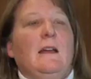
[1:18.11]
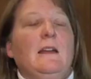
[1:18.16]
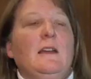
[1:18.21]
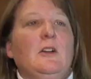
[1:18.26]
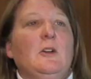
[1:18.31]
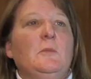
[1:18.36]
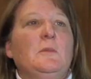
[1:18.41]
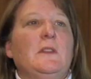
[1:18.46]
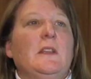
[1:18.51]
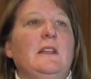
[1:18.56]
I
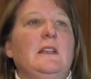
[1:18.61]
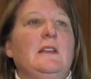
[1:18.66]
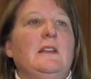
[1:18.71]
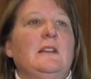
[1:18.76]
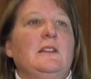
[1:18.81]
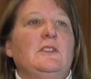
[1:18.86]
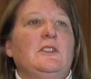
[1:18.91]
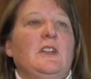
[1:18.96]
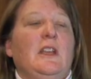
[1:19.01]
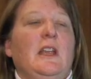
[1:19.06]
hope they
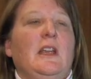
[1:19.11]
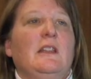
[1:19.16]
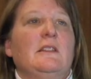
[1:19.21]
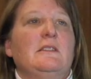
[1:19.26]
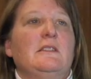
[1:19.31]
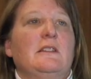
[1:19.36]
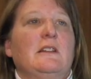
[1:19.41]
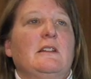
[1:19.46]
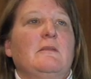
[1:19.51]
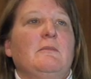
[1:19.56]
get a
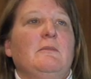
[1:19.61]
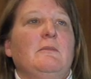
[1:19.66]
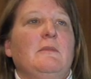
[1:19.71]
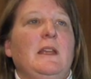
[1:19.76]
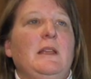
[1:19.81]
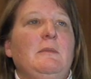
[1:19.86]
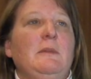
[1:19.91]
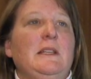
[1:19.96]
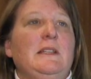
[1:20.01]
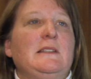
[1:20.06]
chance to
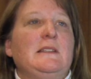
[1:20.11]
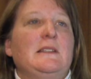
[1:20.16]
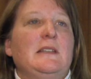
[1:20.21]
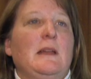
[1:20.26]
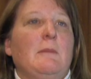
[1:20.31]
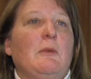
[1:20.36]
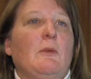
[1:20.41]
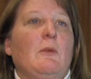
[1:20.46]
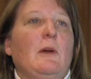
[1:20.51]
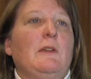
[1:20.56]
maybe
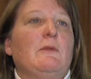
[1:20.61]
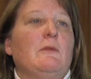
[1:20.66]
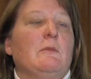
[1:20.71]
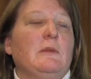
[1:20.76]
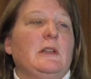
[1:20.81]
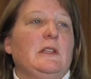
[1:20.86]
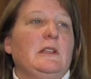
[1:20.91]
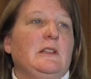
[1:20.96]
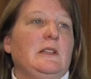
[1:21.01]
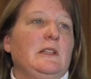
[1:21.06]
step away
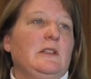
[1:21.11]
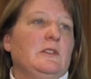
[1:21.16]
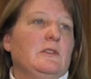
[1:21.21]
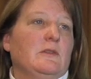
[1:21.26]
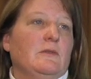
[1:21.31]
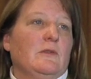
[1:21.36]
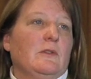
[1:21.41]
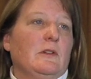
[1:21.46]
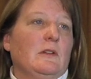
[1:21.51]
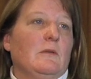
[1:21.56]
from being a
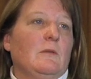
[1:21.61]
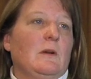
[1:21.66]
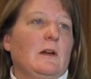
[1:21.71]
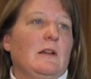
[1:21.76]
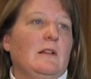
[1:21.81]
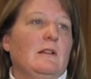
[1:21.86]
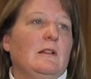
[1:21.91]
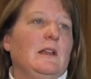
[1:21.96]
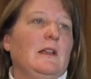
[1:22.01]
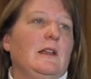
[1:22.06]
teacher for a little
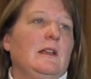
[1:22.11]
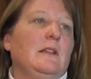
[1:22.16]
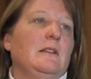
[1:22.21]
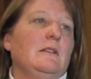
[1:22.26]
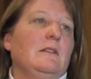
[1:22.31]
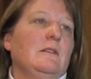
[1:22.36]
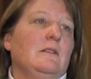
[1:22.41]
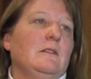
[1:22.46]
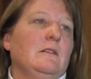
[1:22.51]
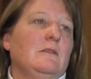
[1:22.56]
while
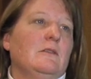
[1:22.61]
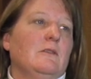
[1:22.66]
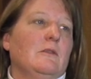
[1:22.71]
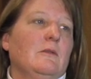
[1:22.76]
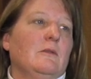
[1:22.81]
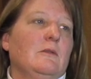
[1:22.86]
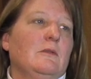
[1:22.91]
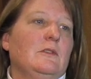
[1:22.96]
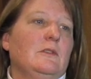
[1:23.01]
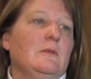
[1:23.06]
and
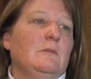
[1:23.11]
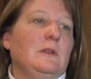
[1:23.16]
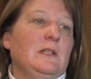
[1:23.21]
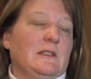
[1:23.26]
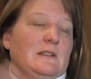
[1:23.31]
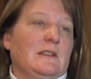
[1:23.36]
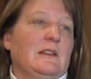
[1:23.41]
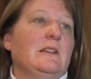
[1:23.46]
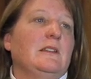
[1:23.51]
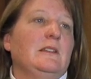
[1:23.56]
to be
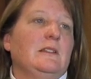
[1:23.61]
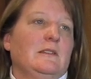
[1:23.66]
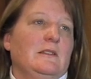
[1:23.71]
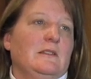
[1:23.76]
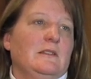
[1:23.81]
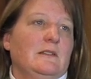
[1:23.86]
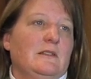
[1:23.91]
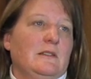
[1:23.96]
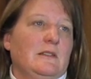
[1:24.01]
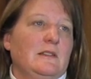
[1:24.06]
a scientist